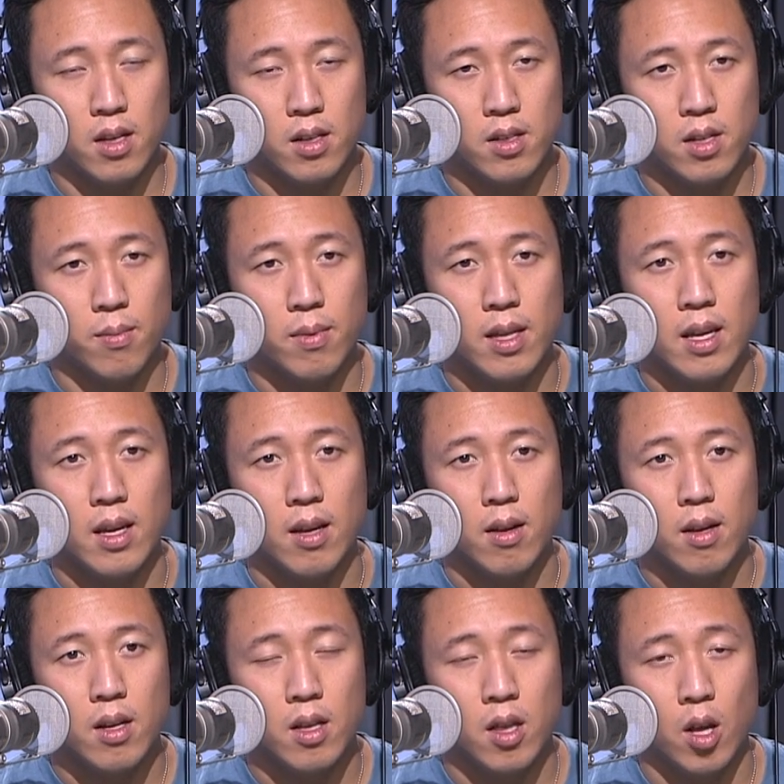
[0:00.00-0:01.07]
some of
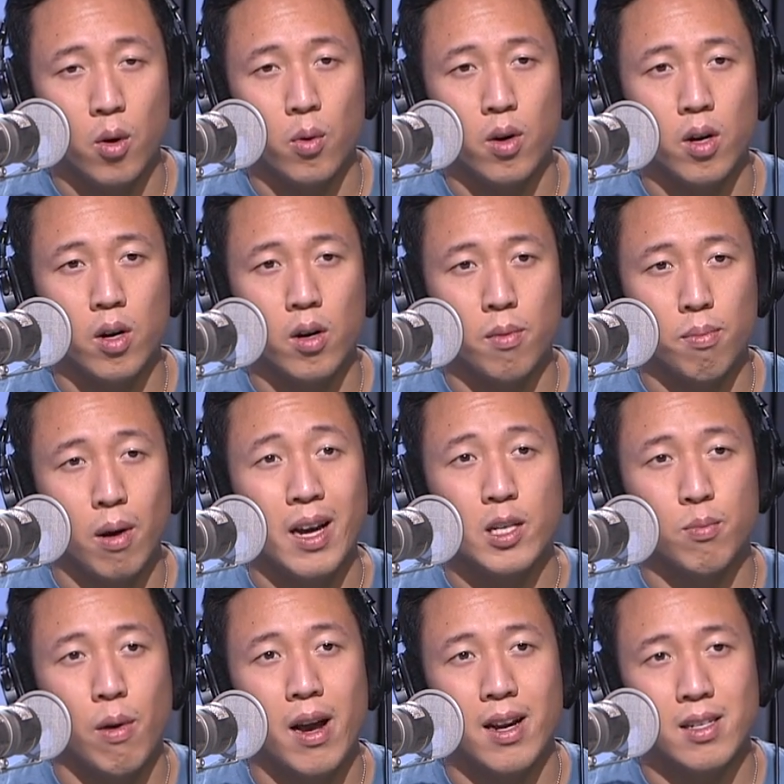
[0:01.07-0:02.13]
the lower
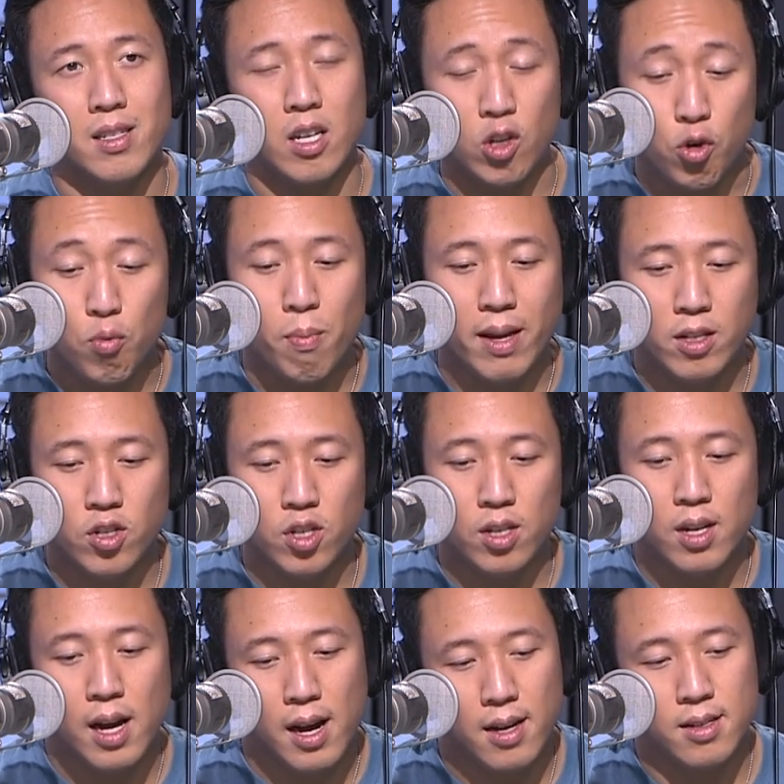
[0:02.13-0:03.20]
price products that you
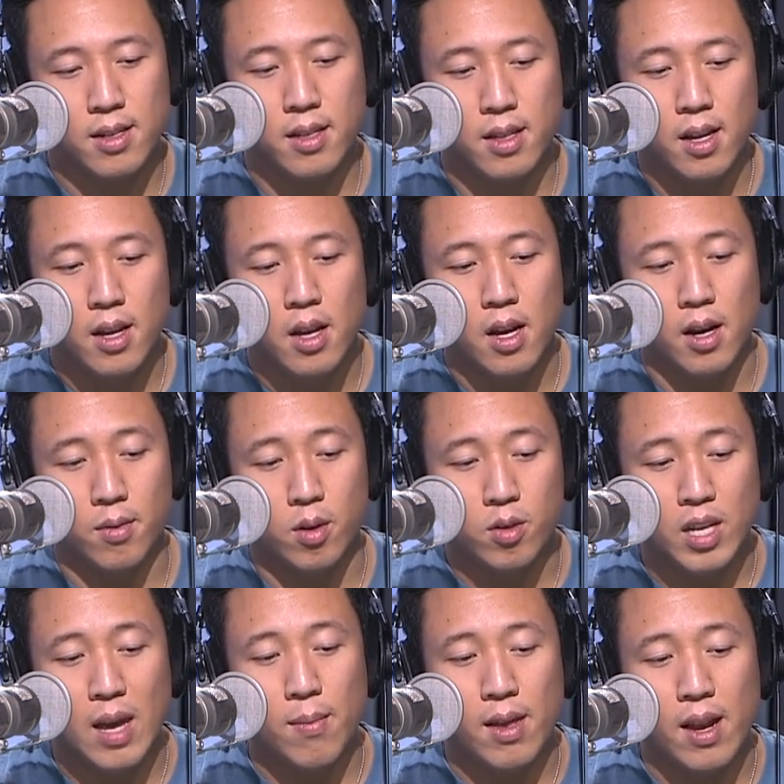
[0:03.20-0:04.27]
mentioned, Asit,
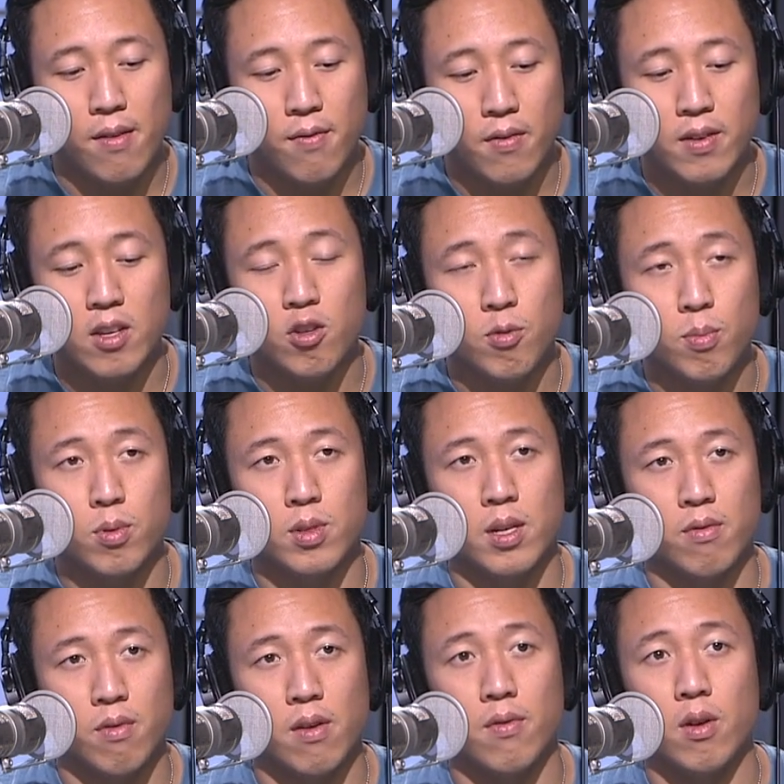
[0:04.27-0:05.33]
those came in at
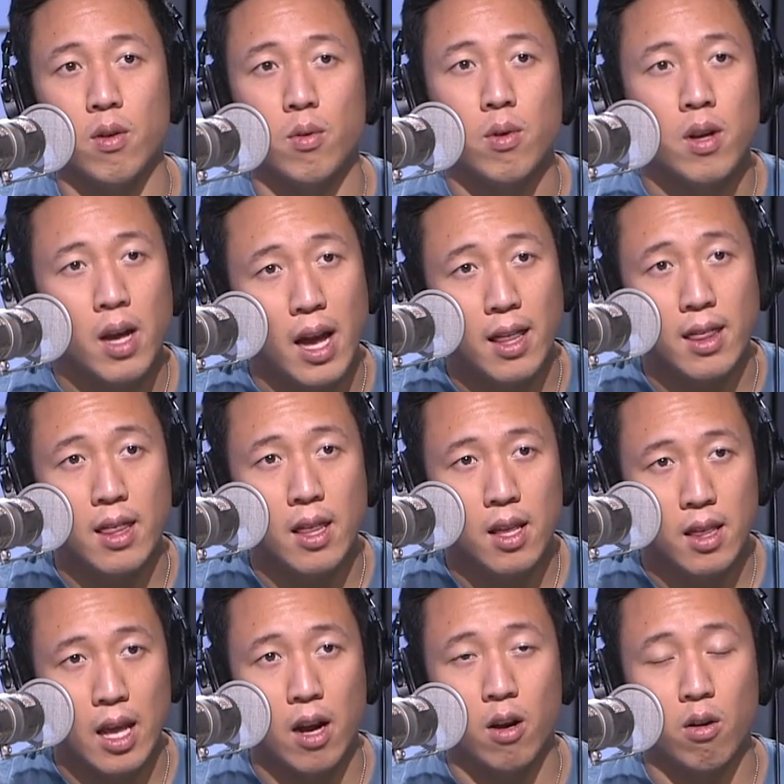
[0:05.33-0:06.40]
52% of revenue, and
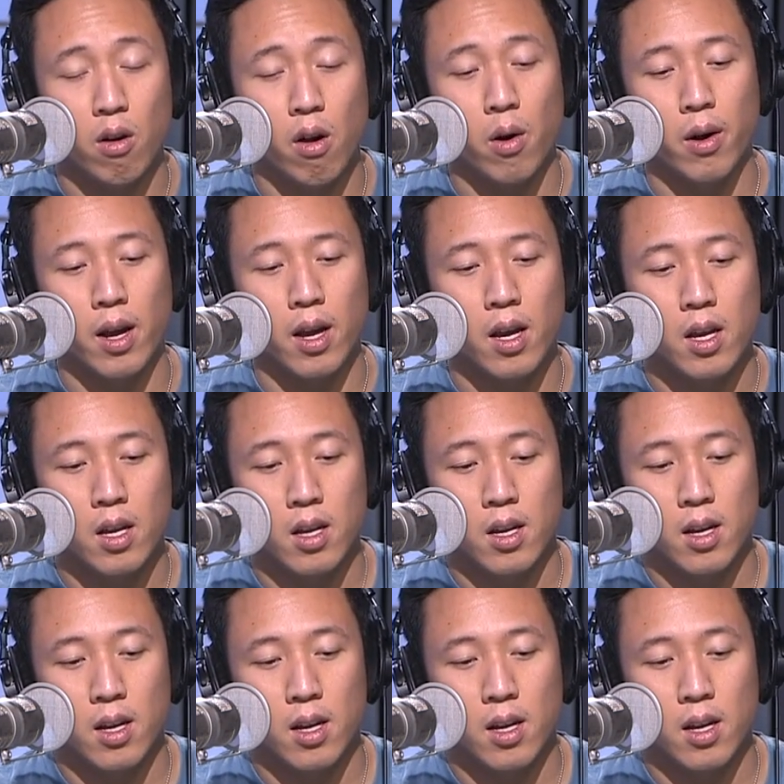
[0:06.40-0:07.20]
they are growing.